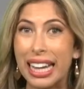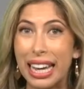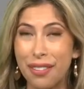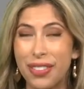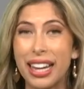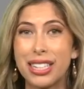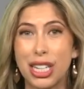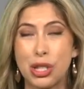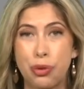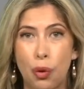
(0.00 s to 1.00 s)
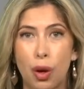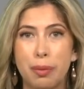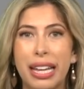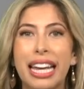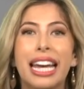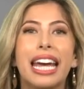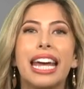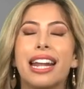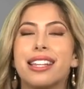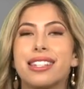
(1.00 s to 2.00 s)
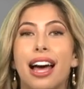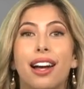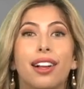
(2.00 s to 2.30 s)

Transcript: if that does form, it has got